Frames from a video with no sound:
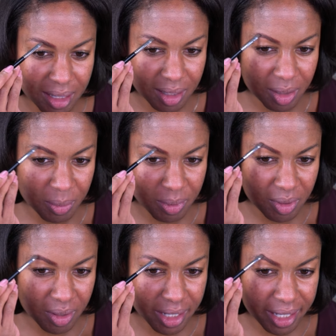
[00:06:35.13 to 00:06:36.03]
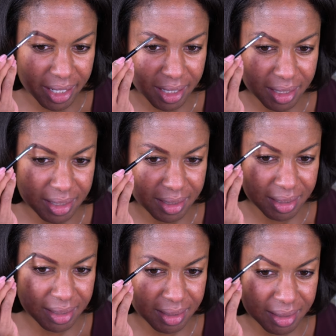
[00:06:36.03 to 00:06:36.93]
Oh boy.
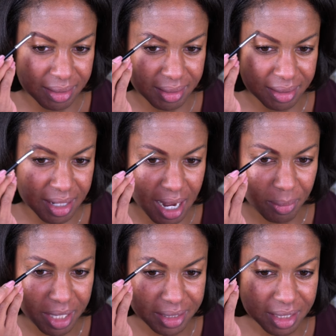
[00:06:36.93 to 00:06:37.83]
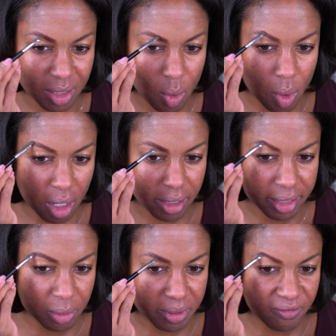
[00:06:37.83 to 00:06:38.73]
I mean, it's gonna work,
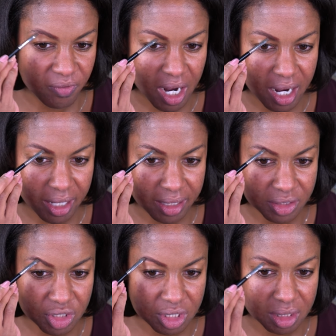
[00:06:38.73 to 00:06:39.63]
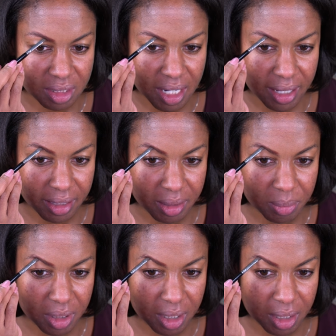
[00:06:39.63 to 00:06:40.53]
it'll be fine. It's just not gonna
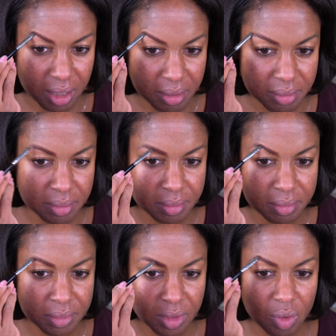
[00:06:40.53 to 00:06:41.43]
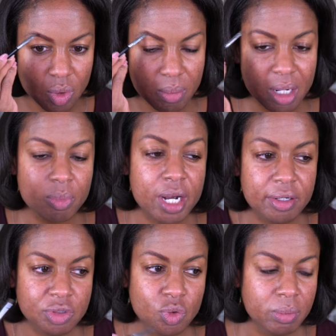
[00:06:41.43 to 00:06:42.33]
be what my
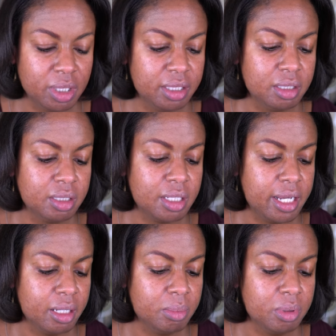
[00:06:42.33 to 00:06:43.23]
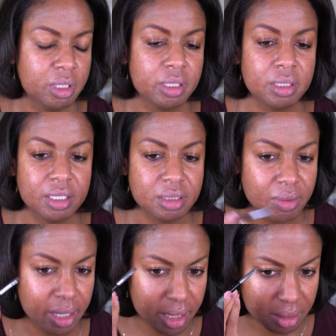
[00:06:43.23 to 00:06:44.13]
brows normally look like, but that's
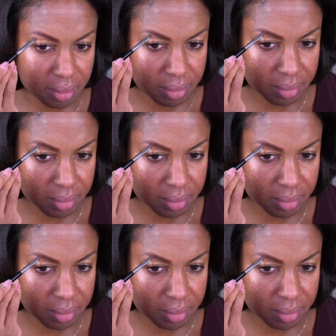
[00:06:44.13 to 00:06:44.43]
all right.